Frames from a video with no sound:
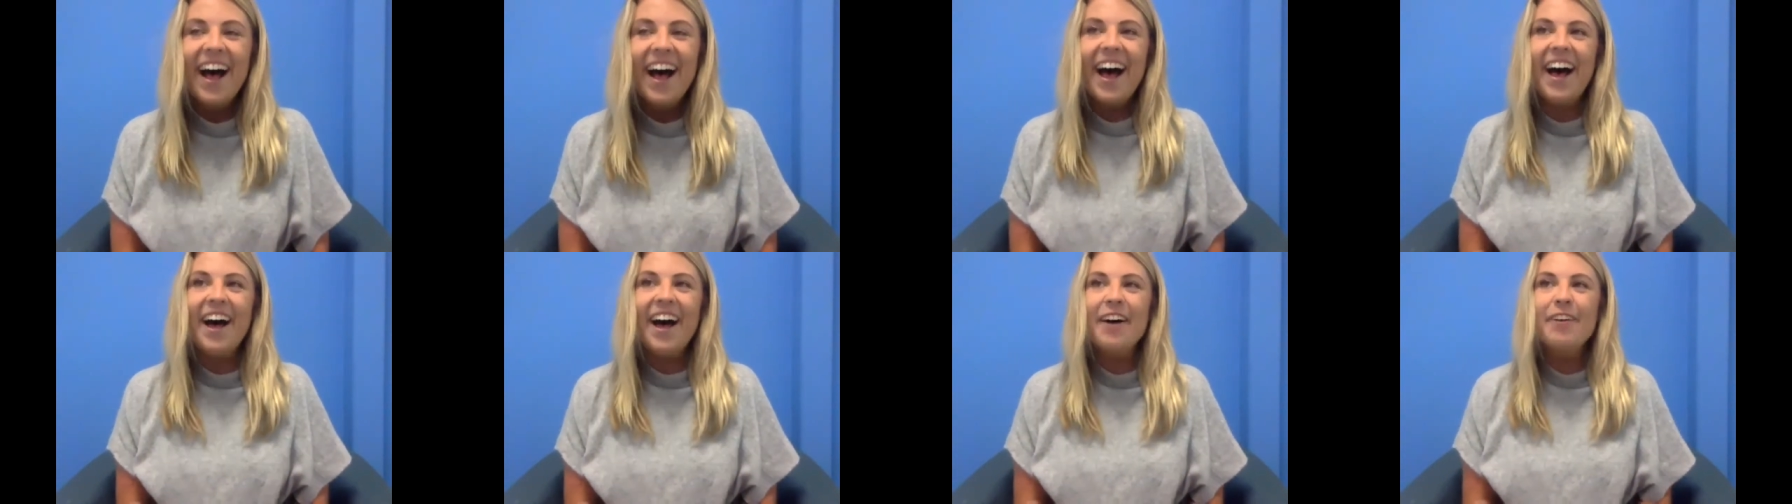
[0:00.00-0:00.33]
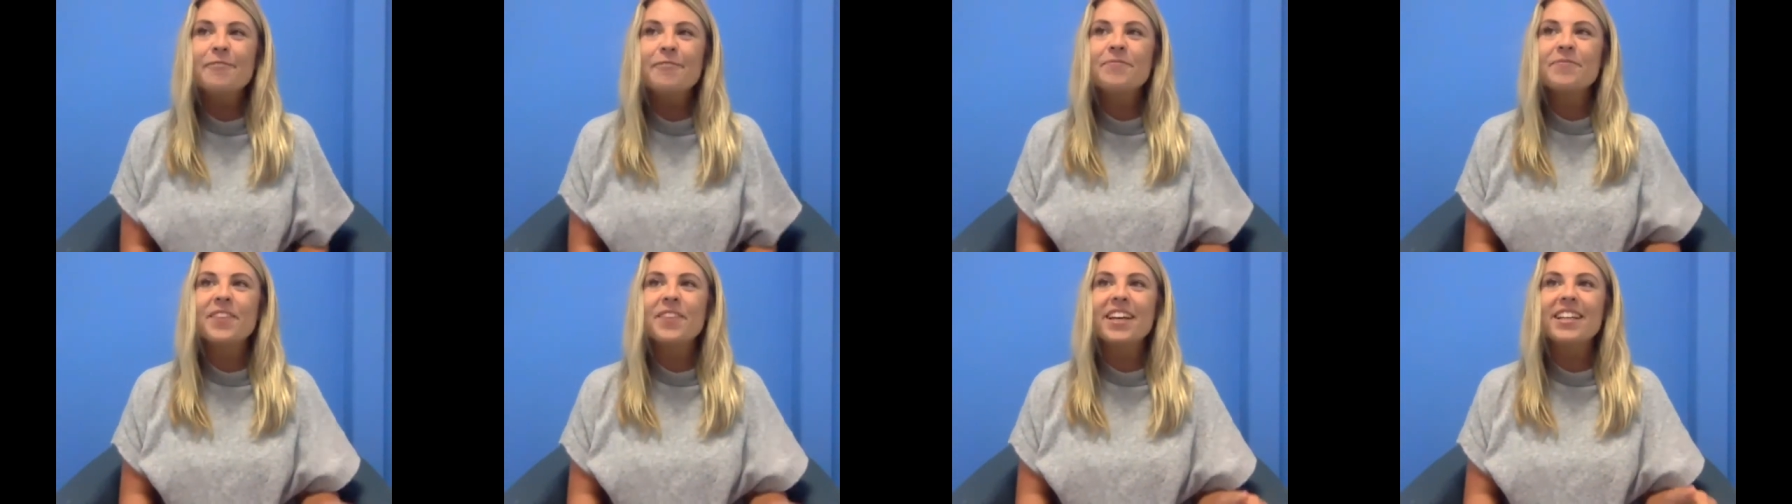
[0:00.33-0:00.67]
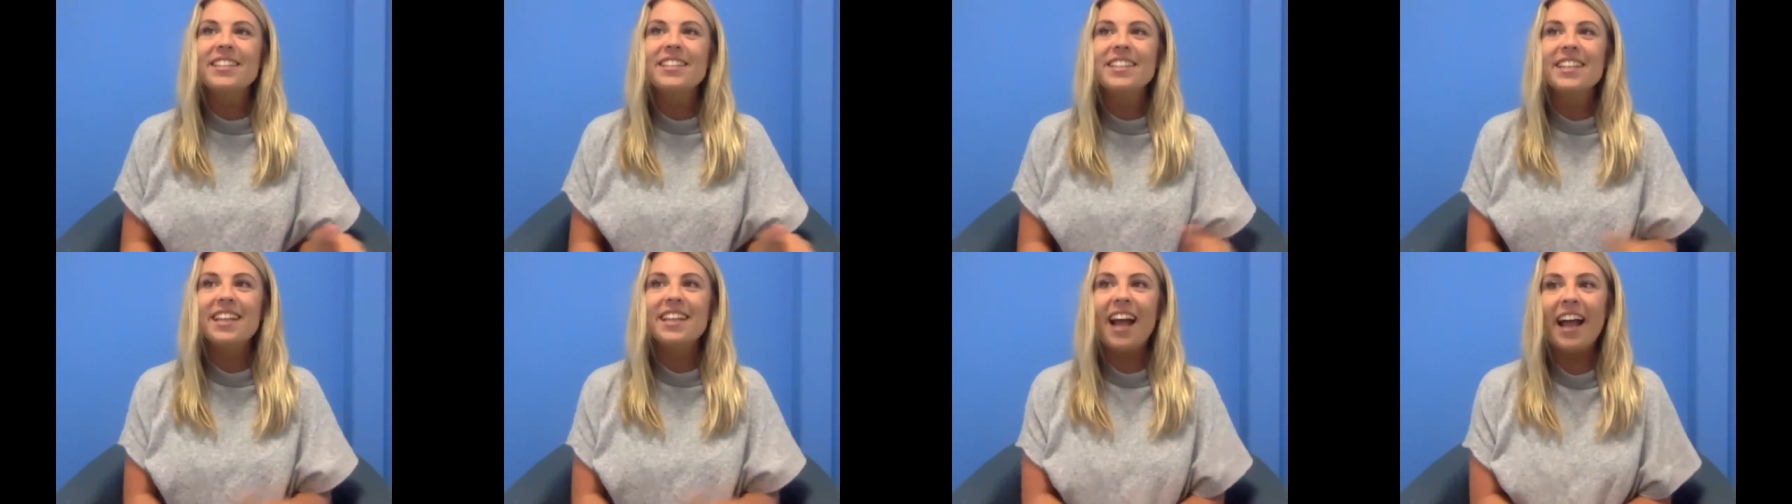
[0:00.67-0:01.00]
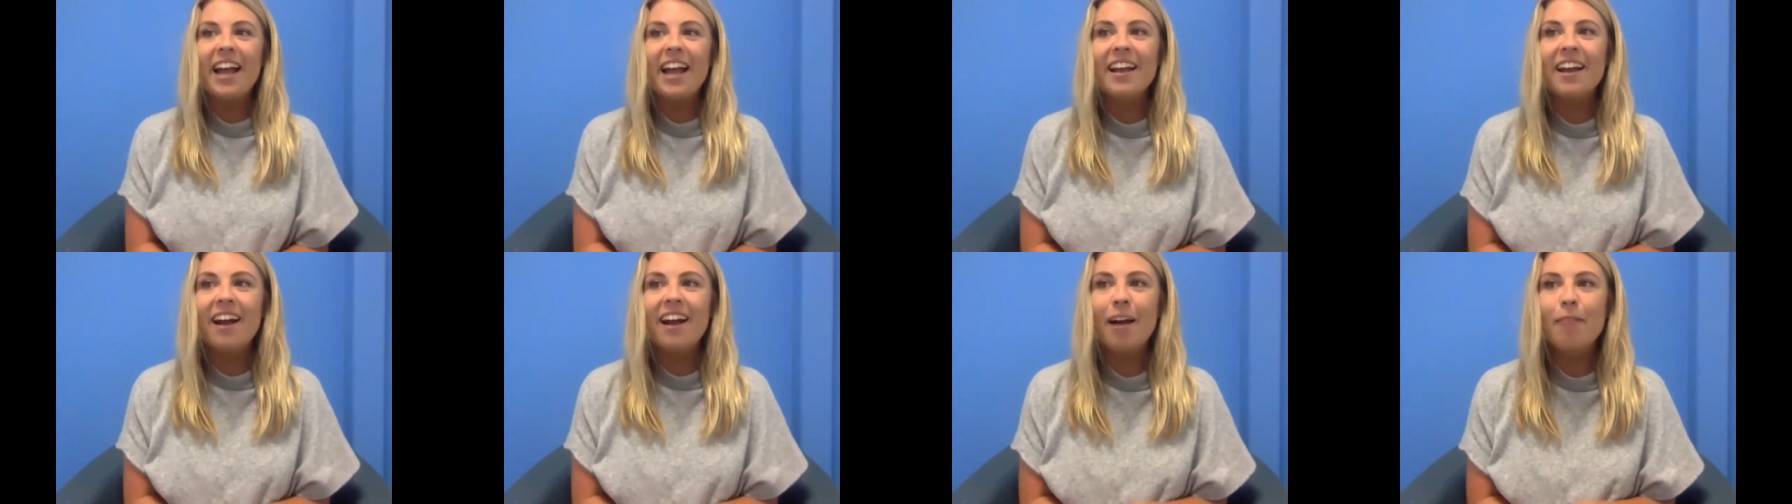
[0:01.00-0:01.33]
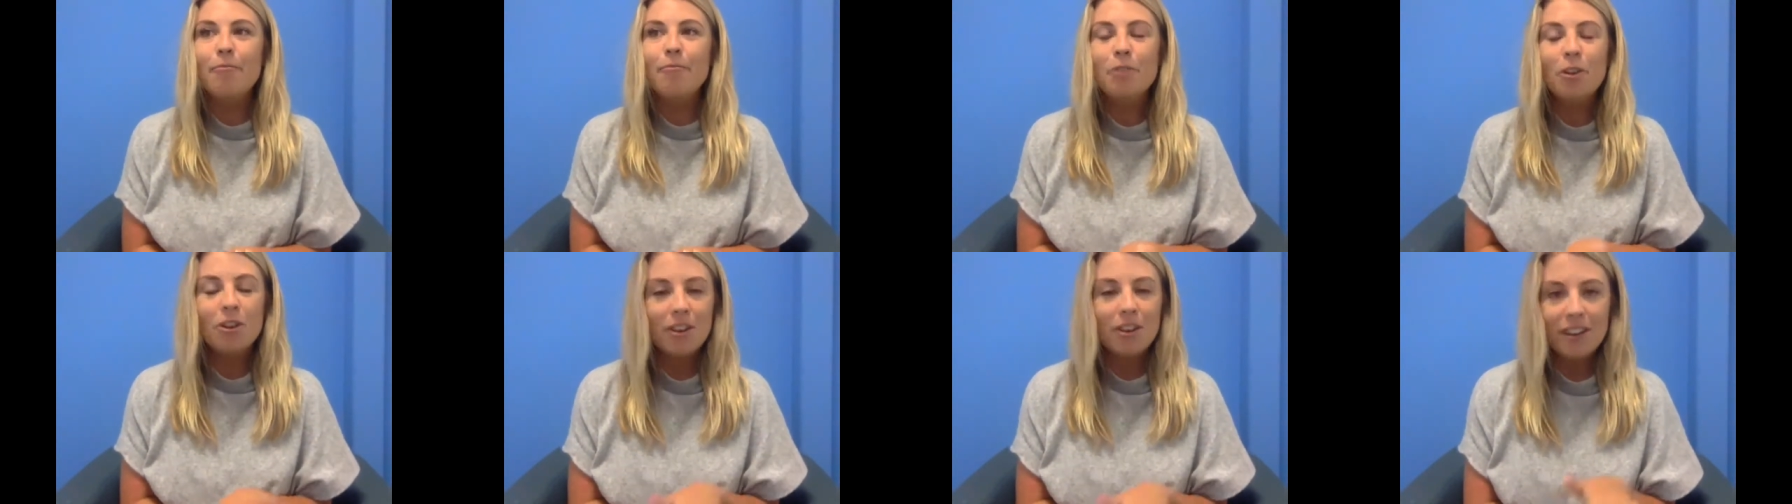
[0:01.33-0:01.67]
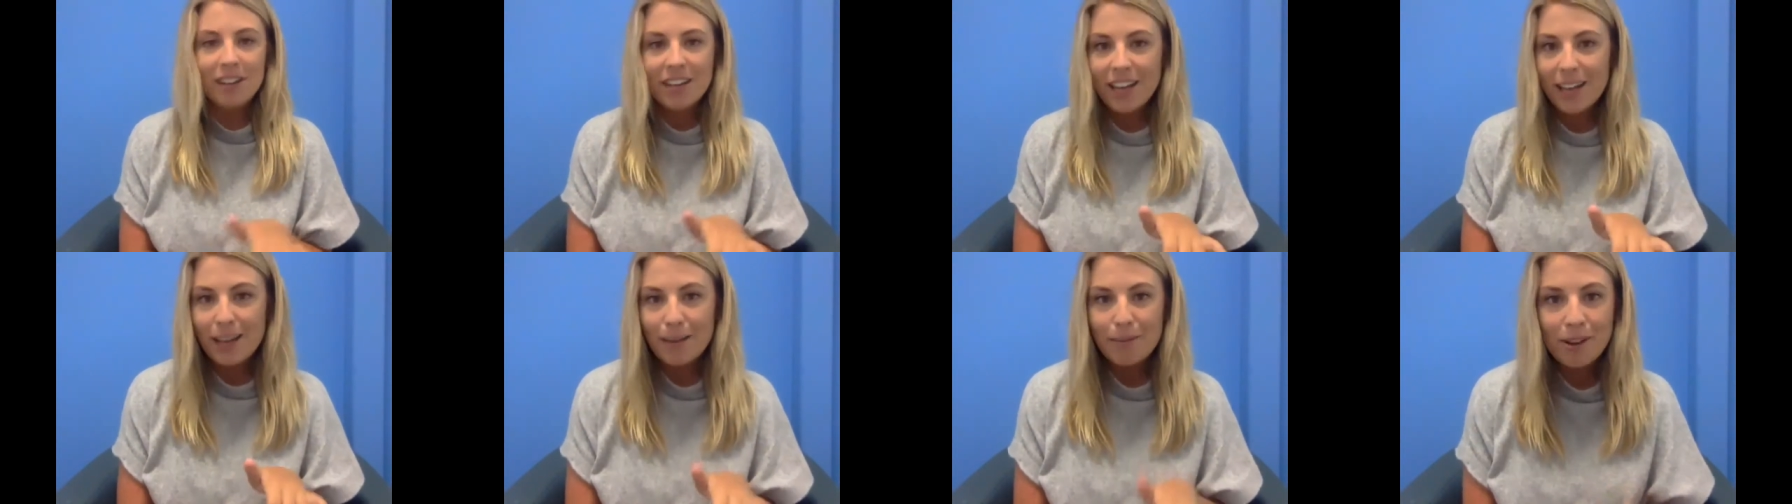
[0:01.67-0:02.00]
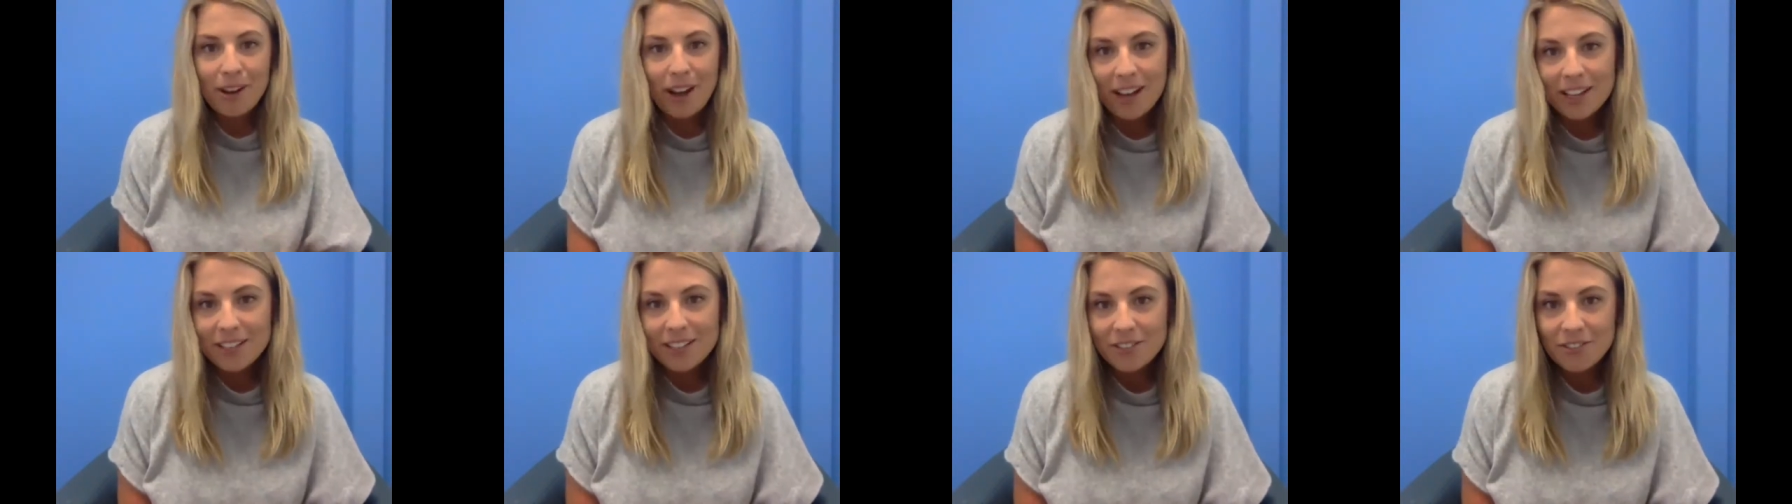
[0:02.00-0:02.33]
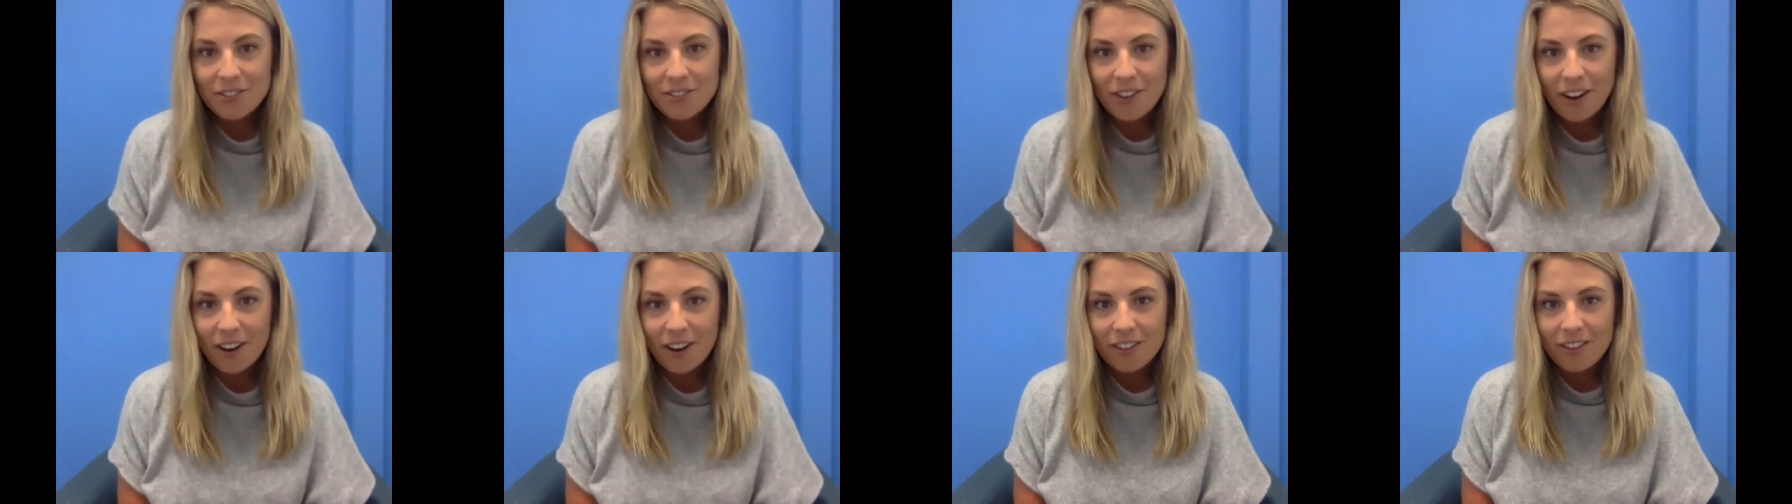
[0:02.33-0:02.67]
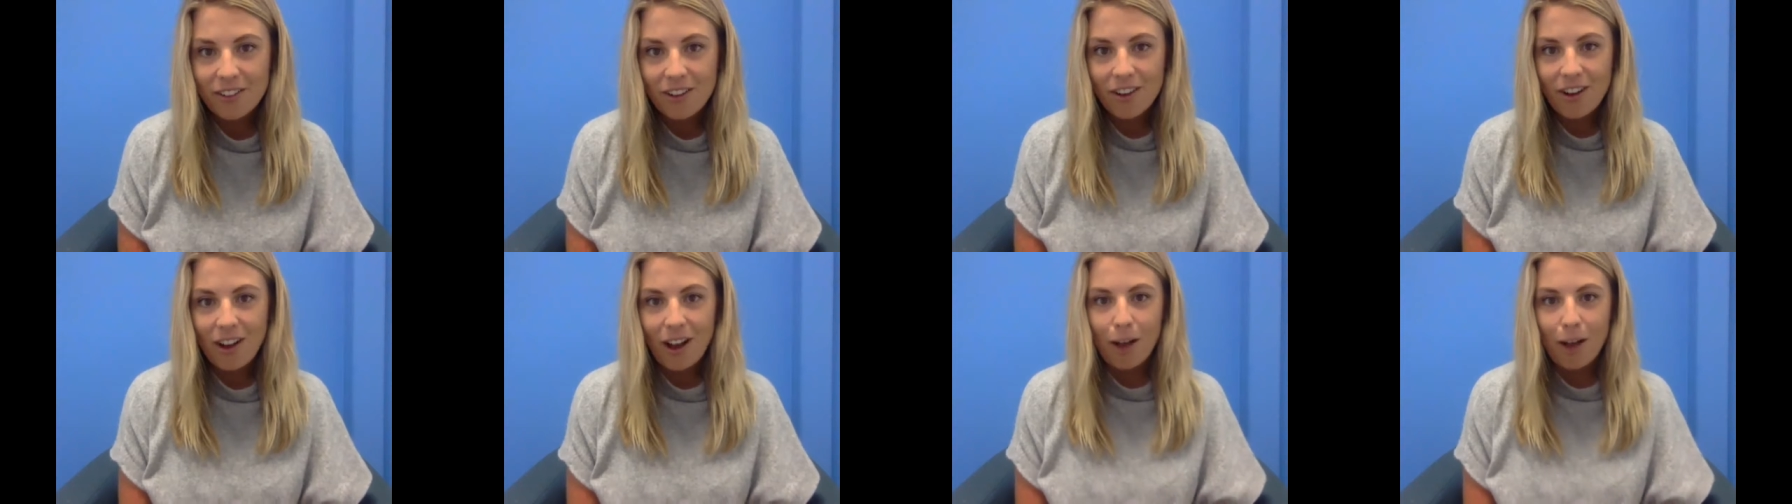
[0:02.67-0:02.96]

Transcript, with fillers: Um, today, I'm not going to keep you guys for very long.